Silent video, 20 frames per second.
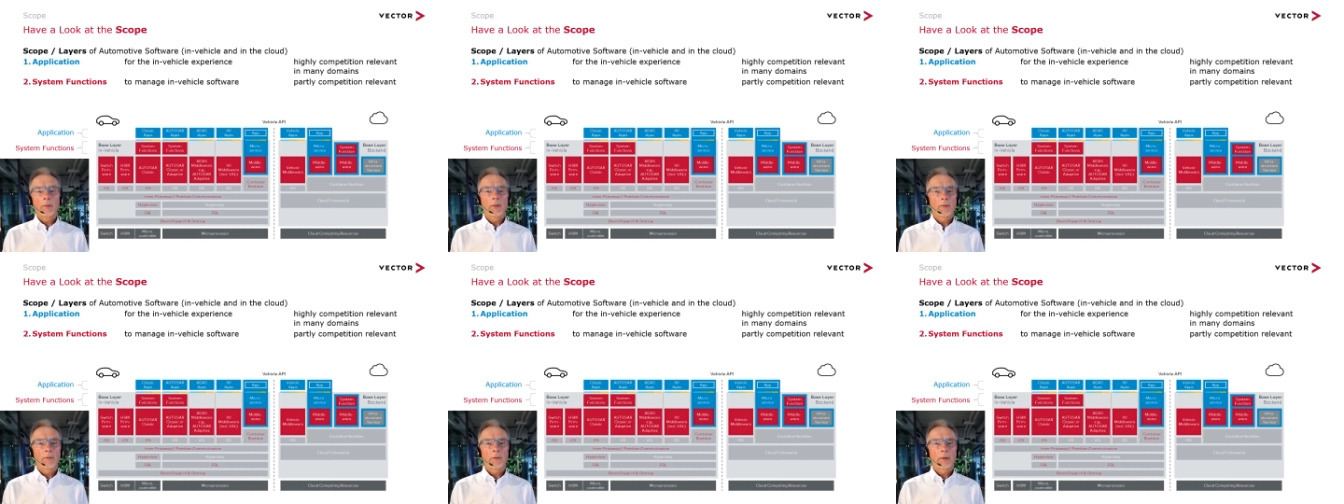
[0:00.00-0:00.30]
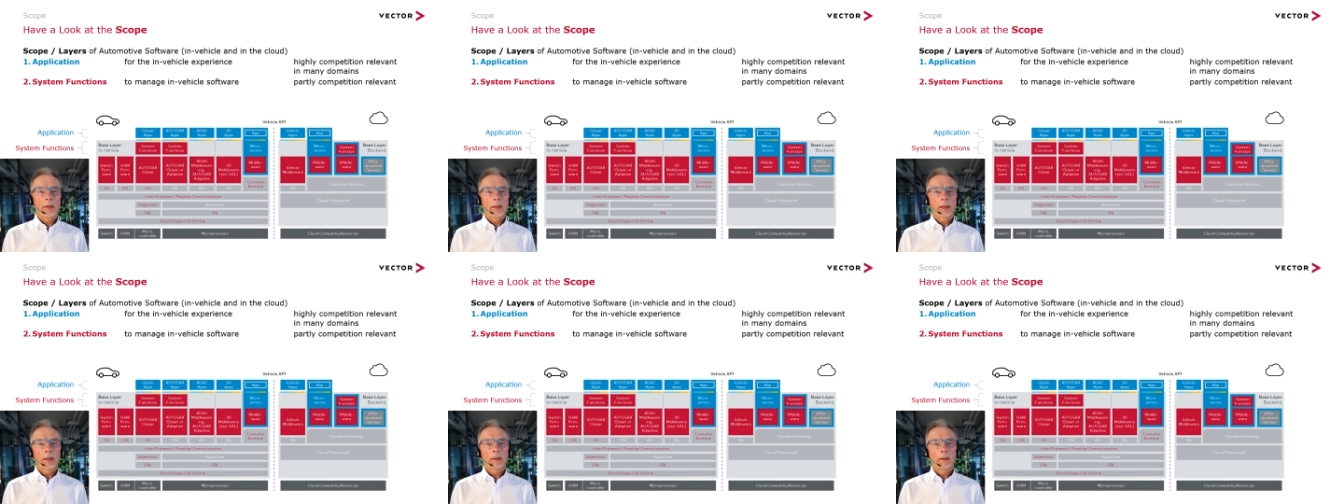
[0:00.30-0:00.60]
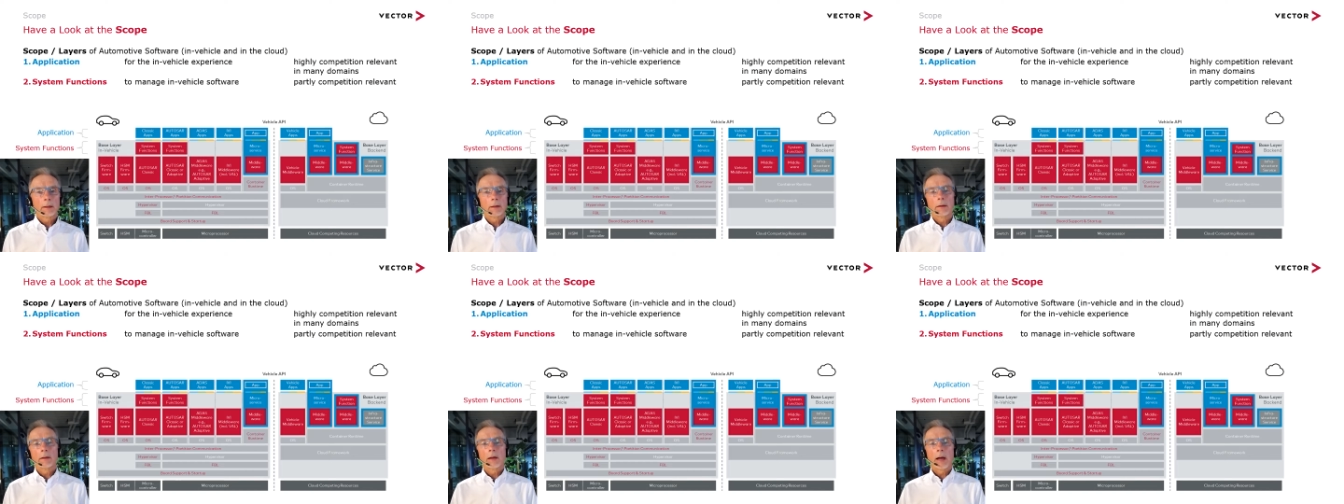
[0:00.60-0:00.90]
the
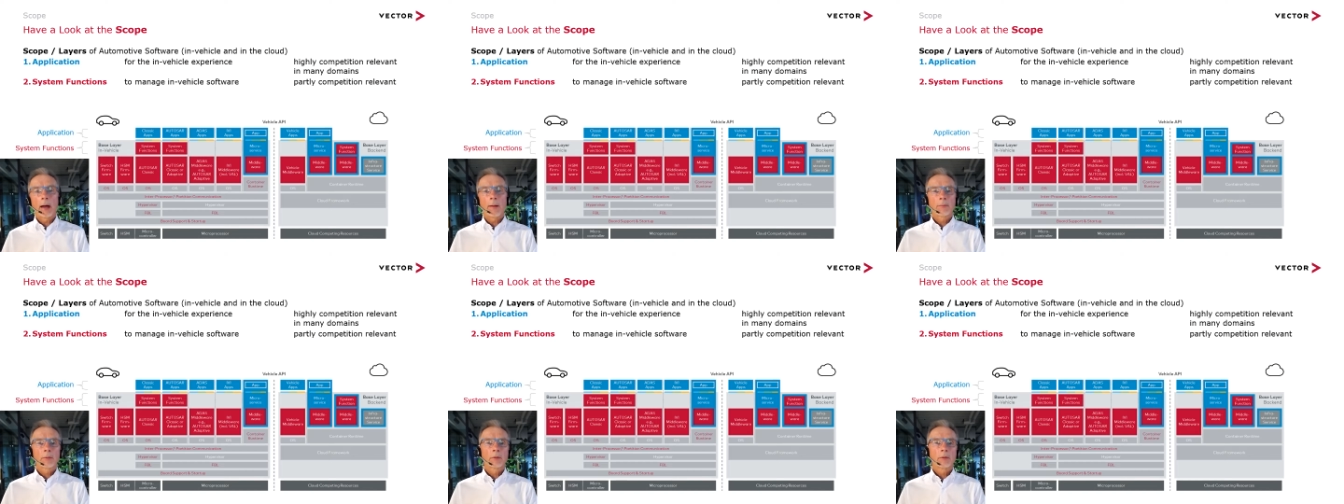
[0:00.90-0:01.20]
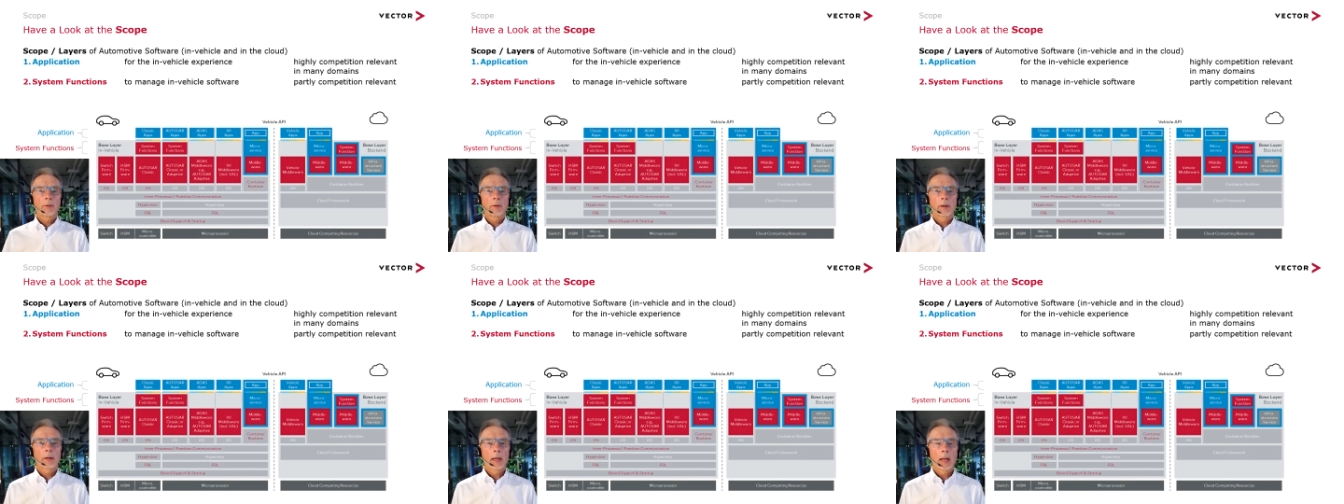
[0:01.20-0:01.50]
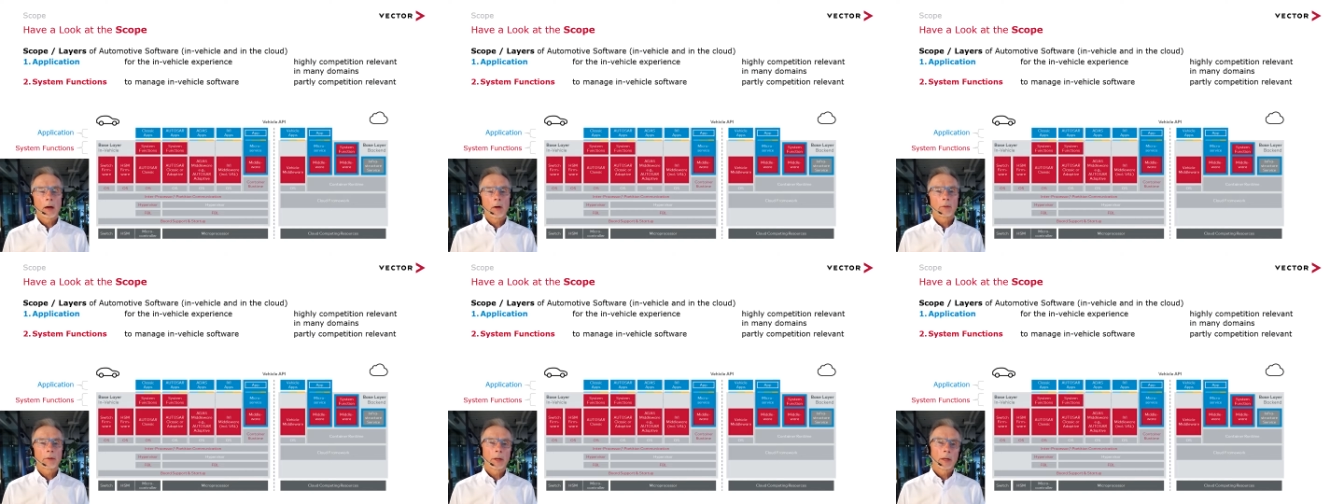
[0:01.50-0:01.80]
vehicle up to the
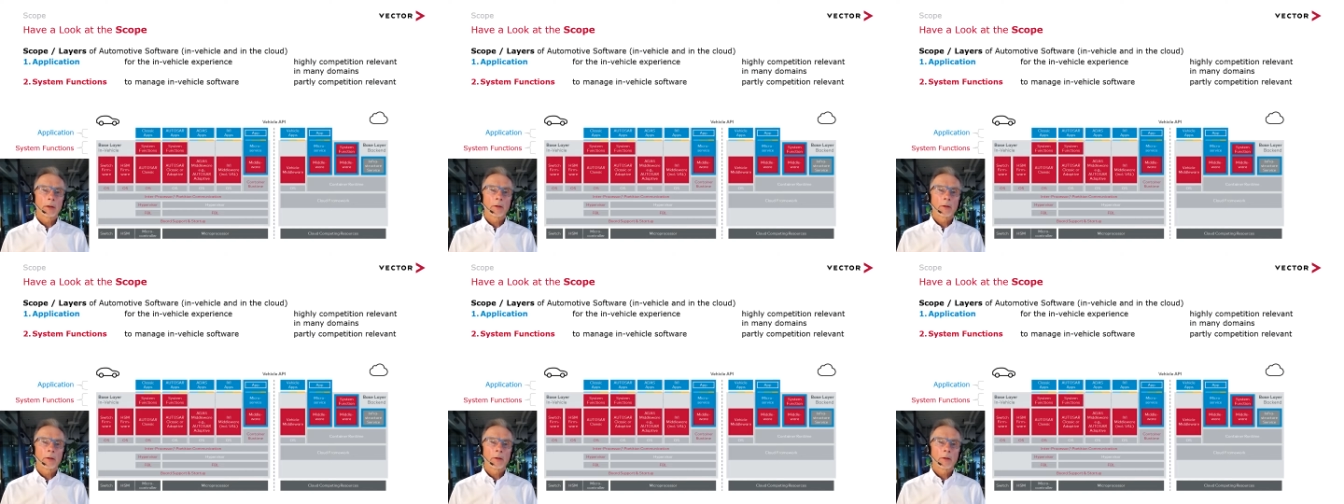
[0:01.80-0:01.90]
cloud.